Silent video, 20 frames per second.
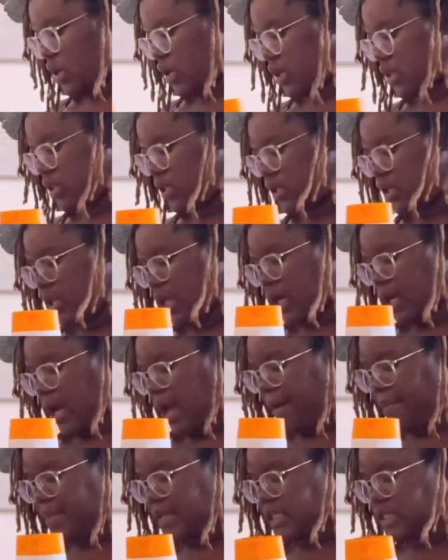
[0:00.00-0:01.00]
And then I
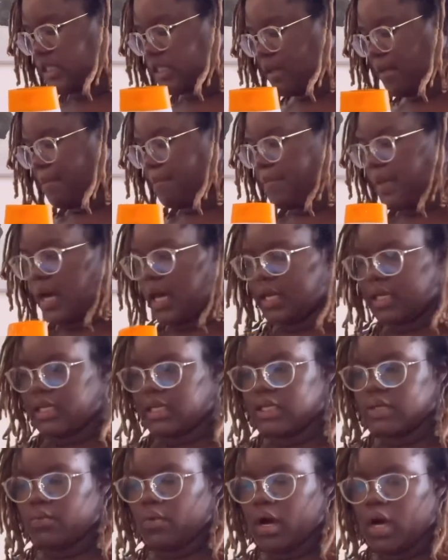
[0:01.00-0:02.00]
got me some
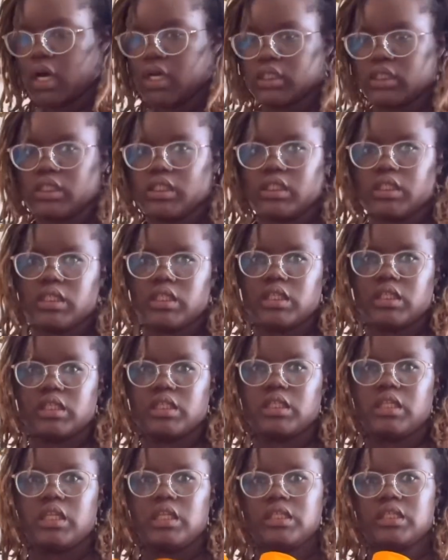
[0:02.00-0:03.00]
body washes.
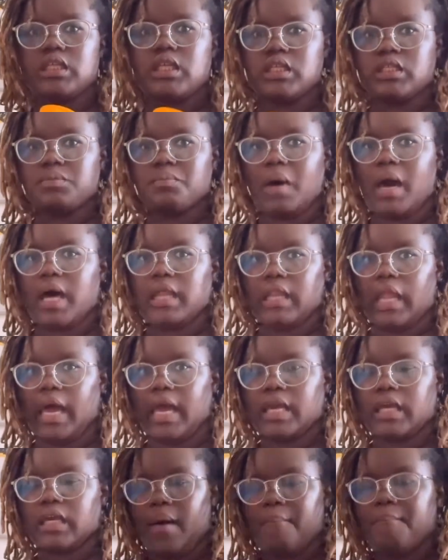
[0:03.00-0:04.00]
This is my
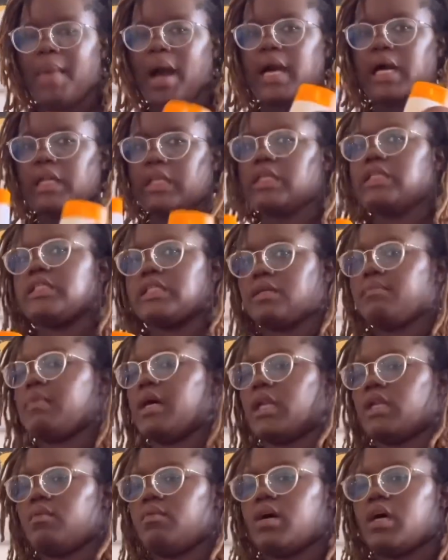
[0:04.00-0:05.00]
like my cleansing
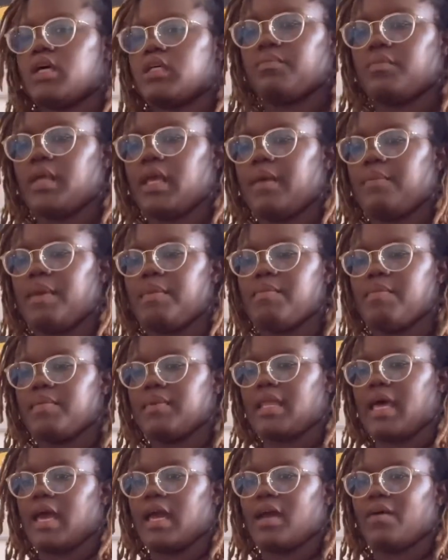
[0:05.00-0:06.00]
body wash. And people be
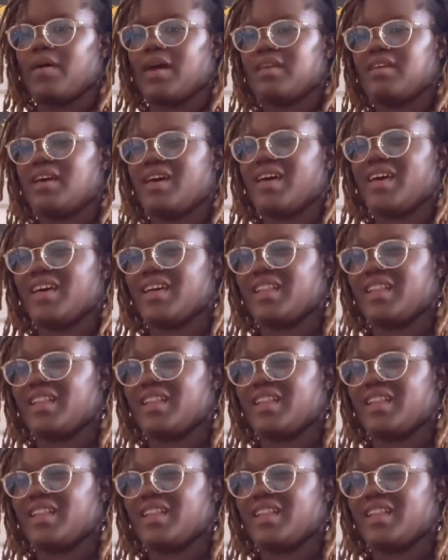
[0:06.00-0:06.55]
like, why you got